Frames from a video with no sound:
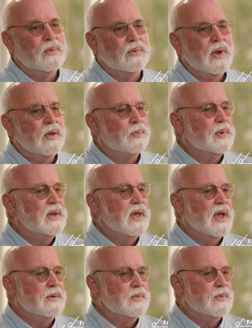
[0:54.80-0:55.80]
We were
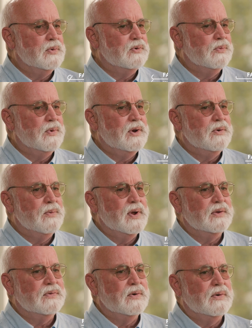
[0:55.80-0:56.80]
helping gang members
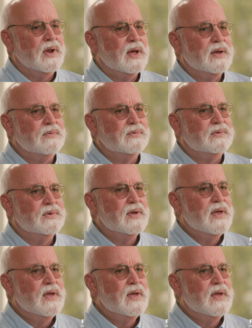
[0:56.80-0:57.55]
redirect their lives.